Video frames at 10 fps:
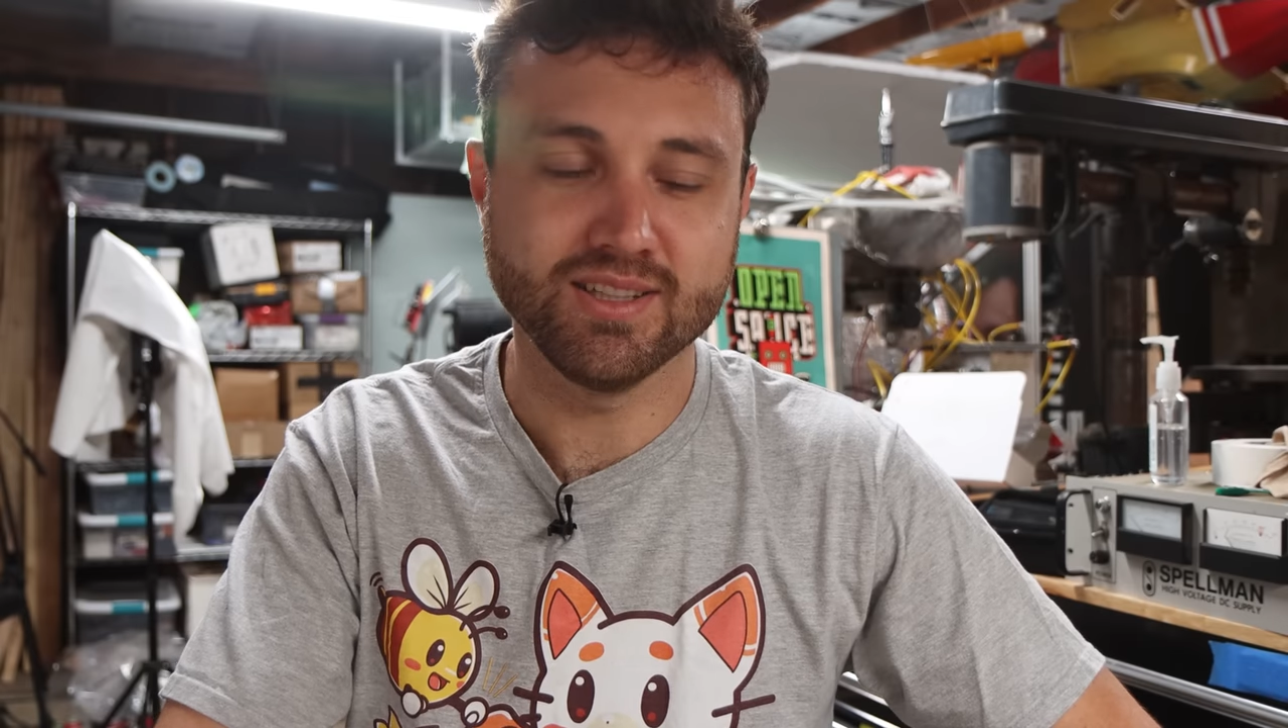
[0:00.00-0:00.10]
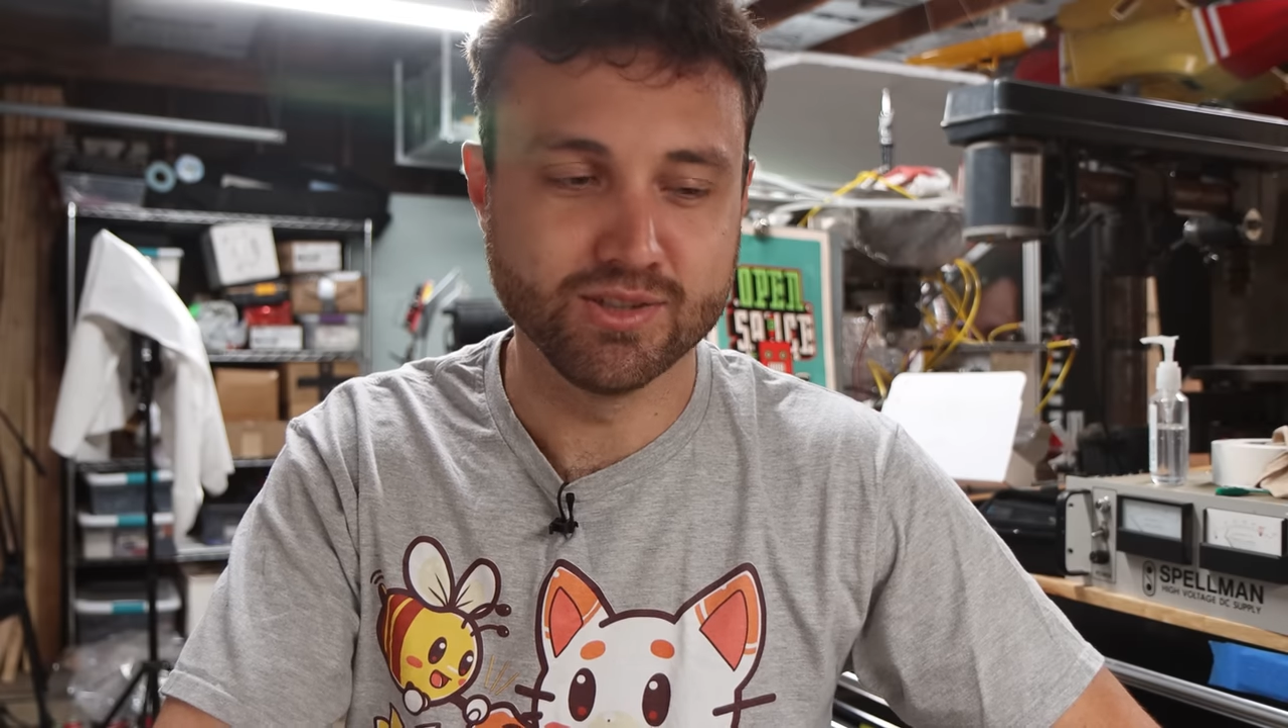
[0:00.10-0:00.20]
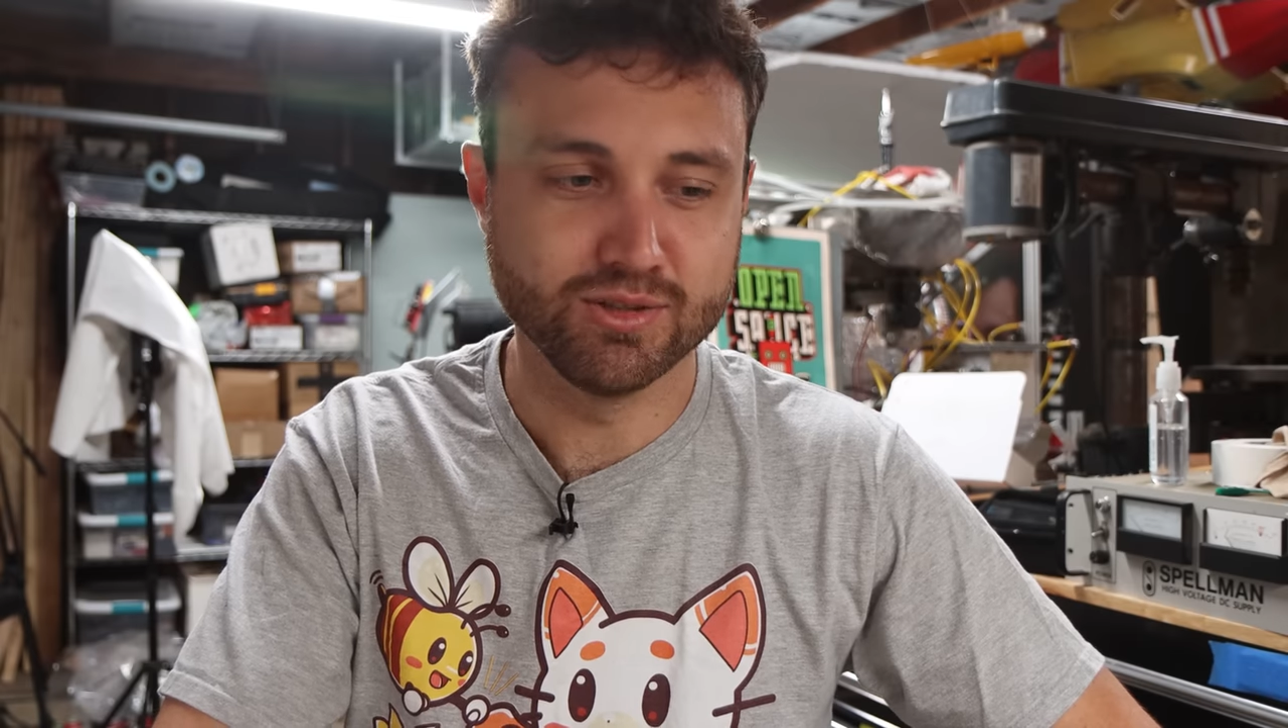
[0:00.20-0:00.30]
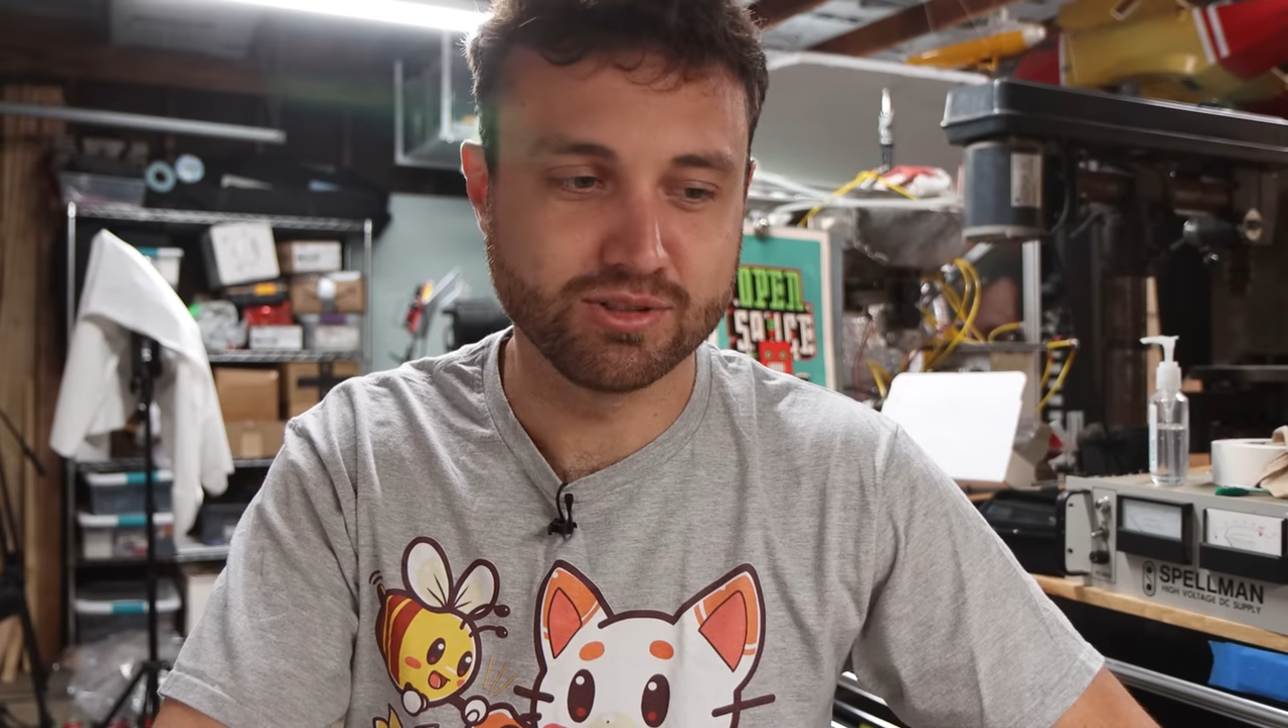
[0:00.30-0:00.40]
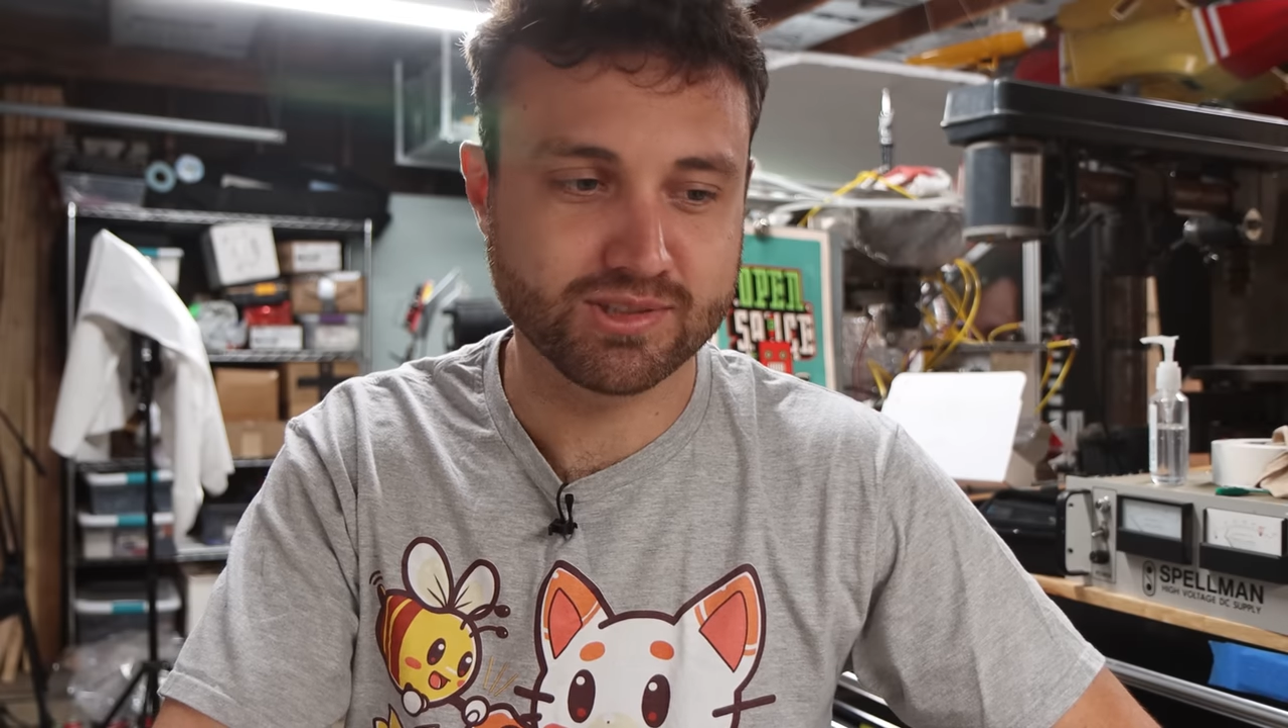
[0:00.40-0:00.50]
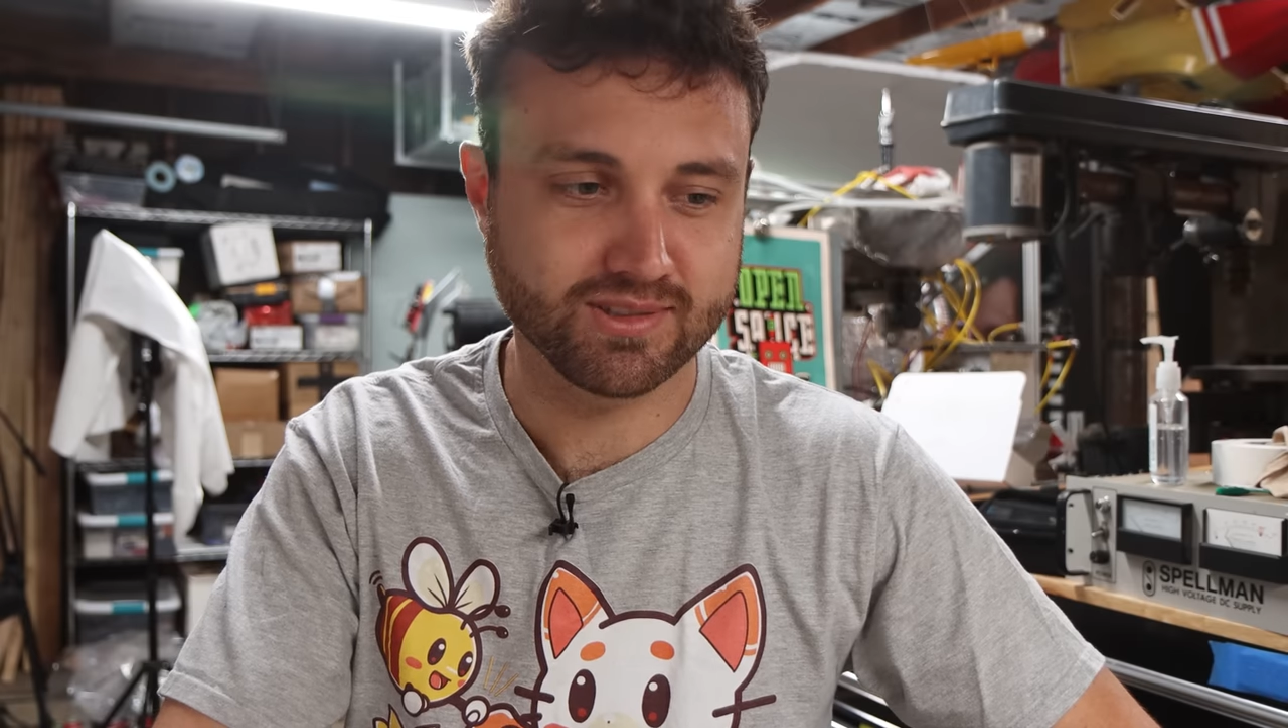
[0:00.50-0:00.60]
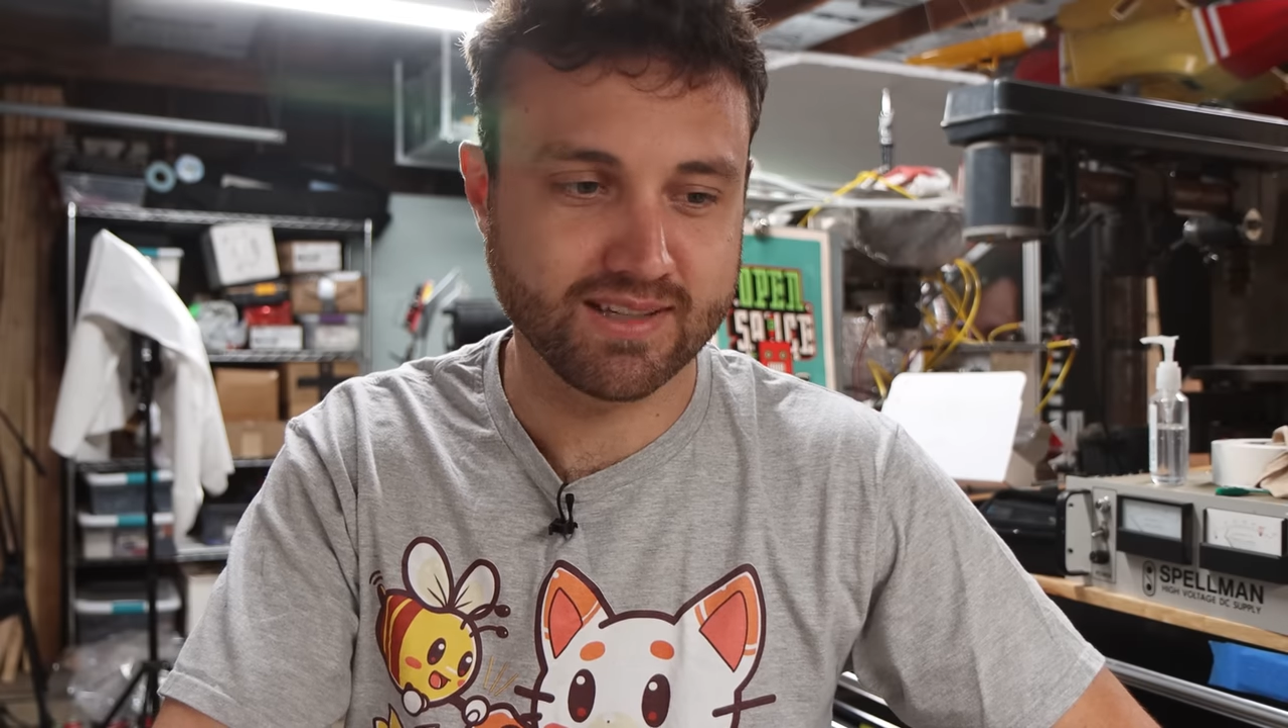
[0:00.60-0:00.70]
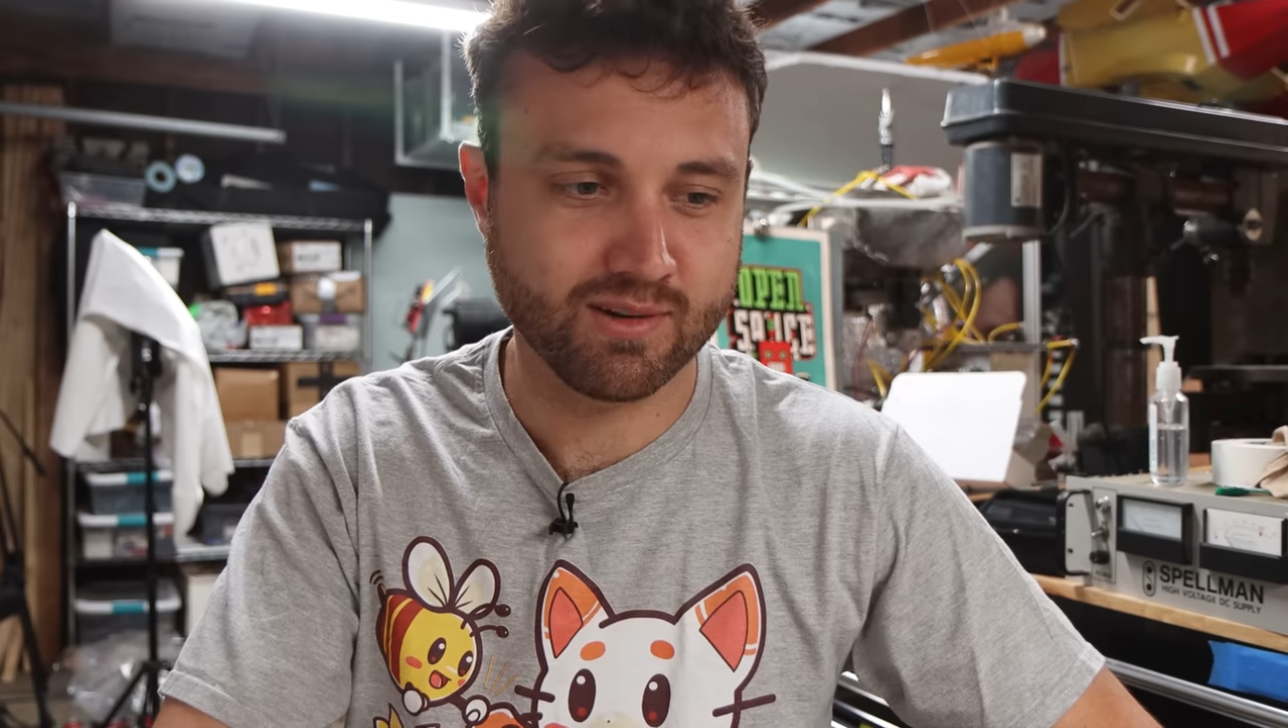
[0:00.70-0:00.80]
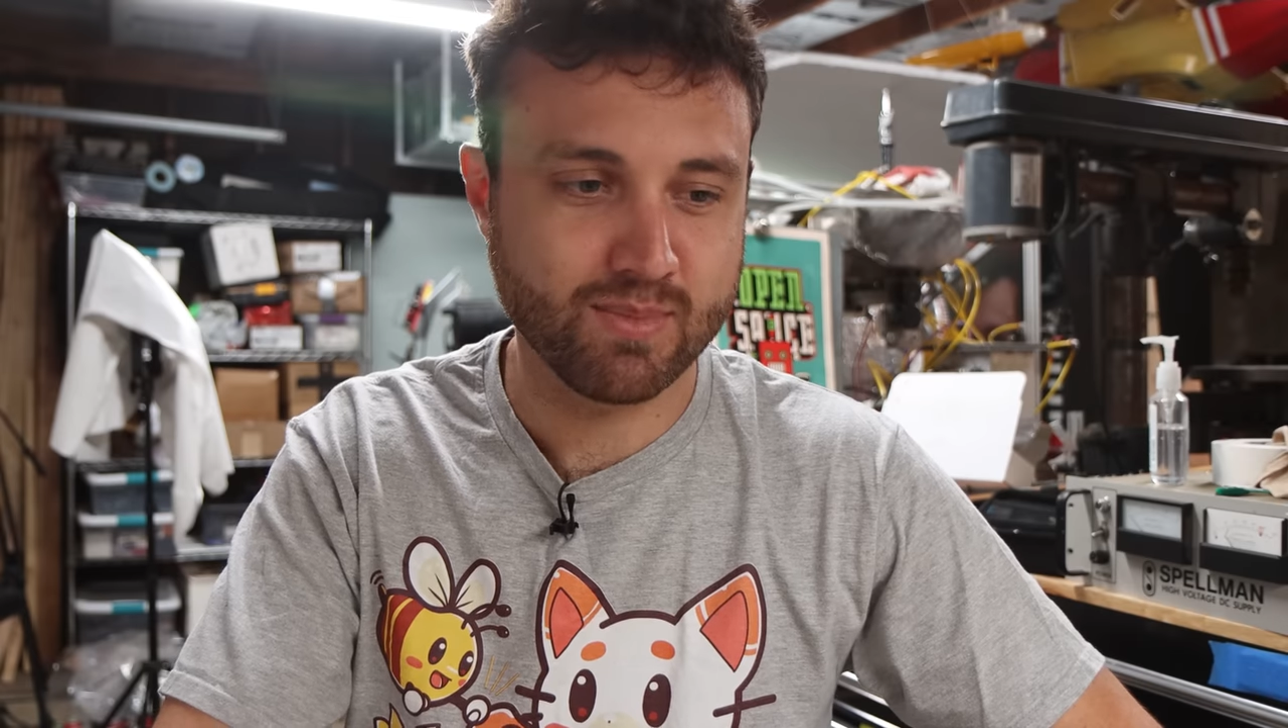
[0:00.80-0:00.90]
news story ever.